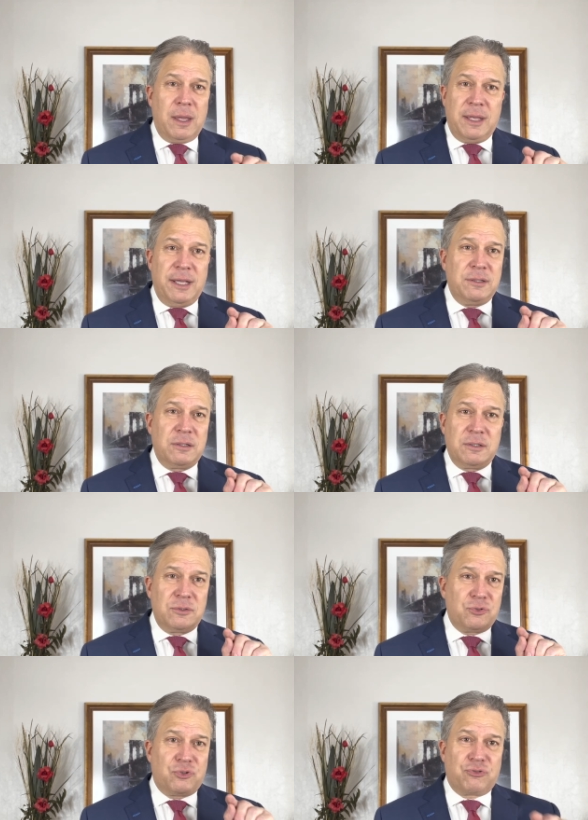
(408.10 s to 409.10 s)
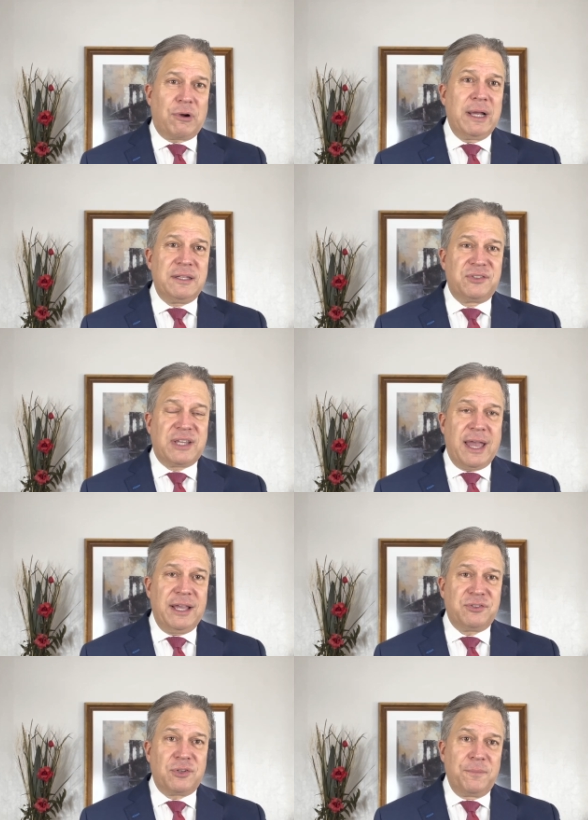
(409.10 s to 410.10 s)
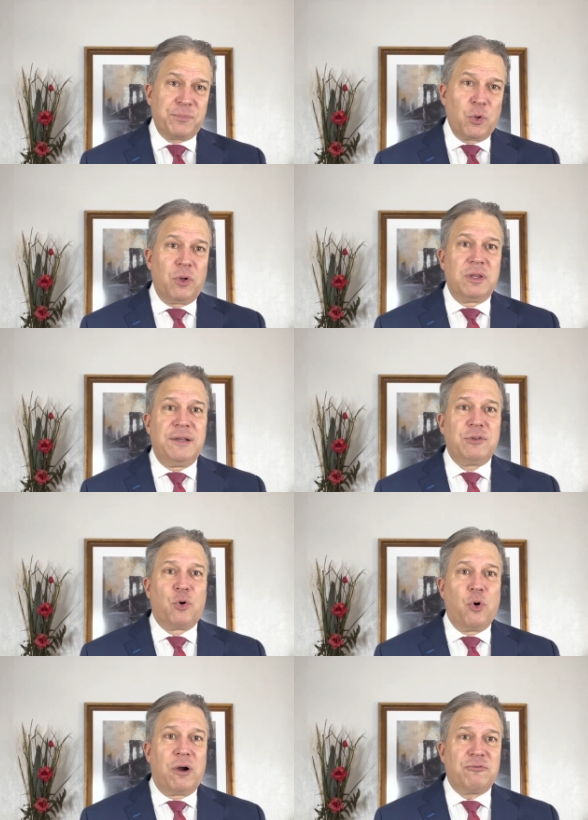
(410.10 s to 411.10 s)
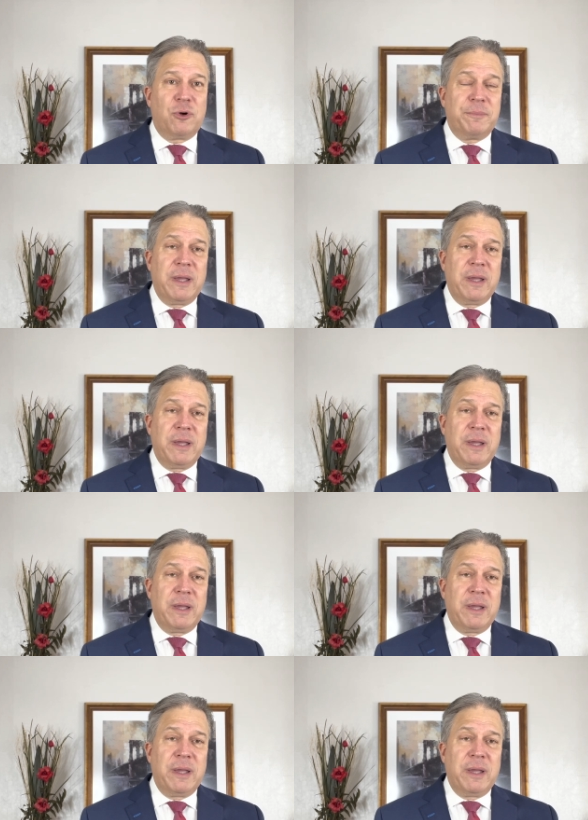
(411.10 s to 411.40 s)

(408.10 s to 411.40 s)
Either try this case or leave the courtroom.